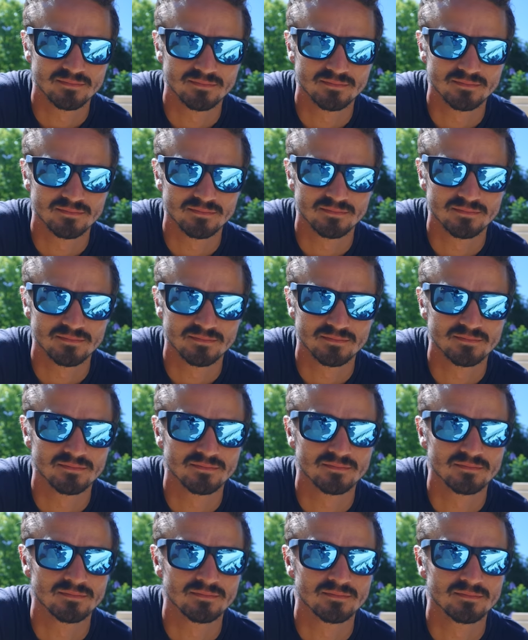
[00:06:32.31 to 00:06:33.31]

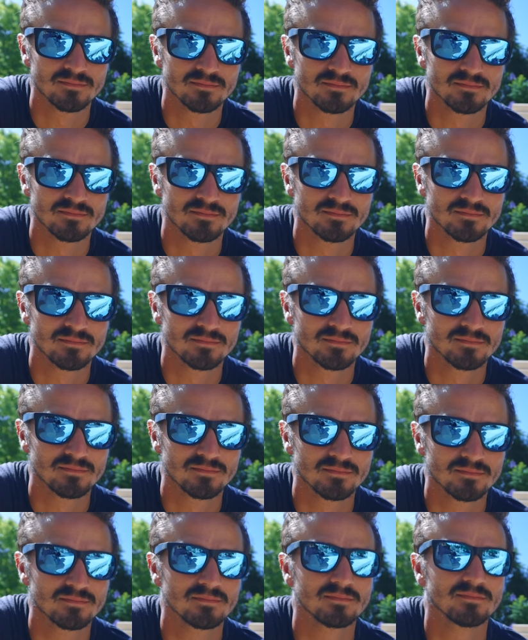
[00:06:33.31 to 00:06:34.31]

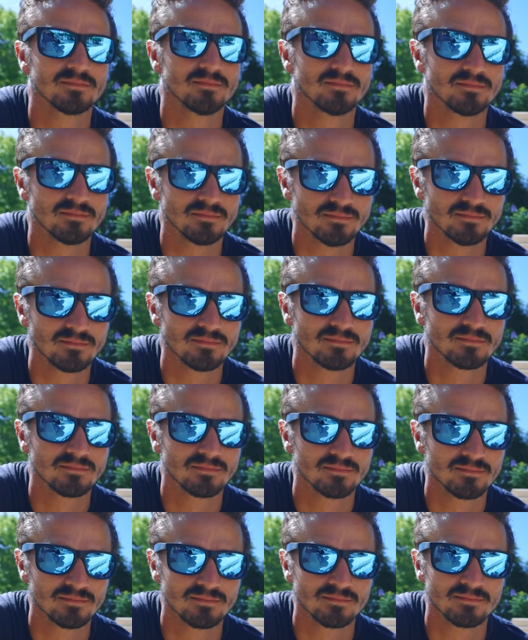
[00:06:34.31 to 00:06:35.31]

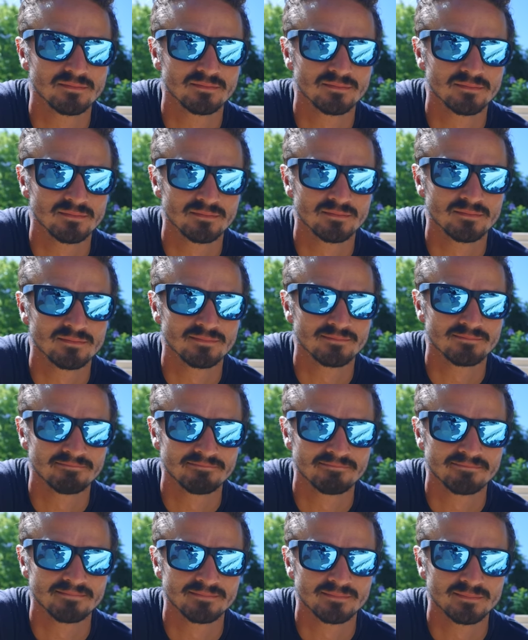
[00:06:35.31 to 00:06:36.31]

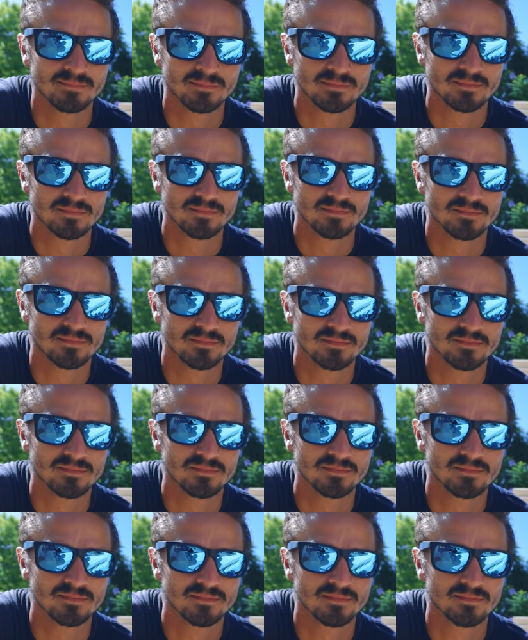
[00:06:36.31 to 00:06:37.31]

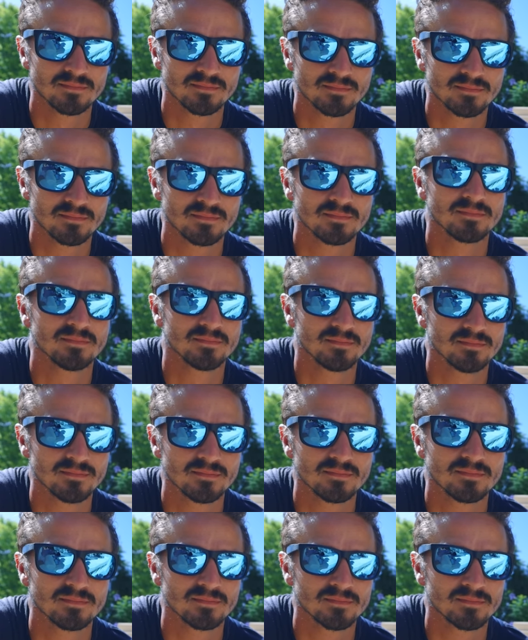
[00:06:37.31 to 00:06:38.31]

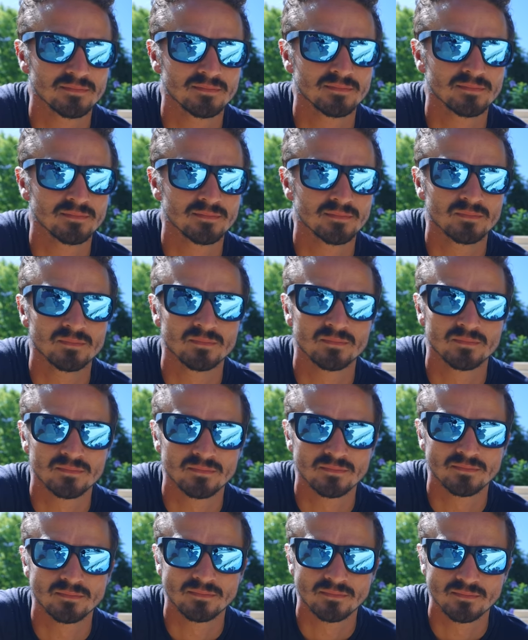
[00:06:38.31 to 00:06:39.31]

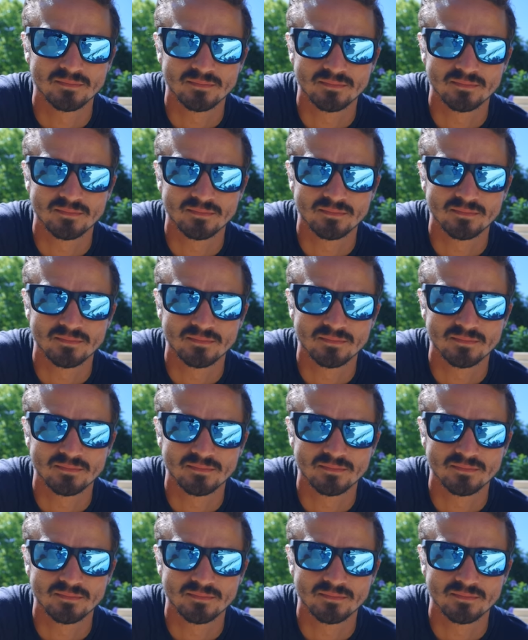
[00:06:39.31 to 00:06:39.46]
(silent)